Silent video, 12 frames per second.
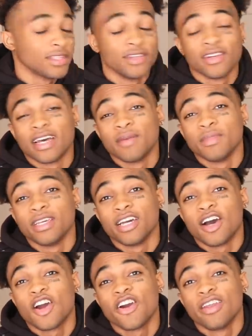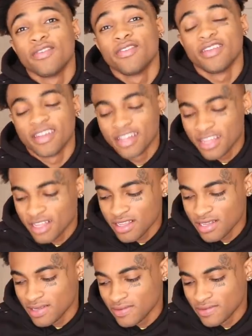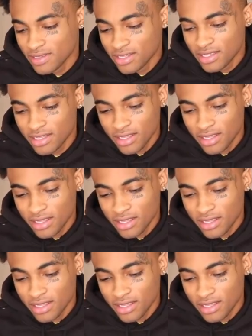You know what I mean? I already feel the love.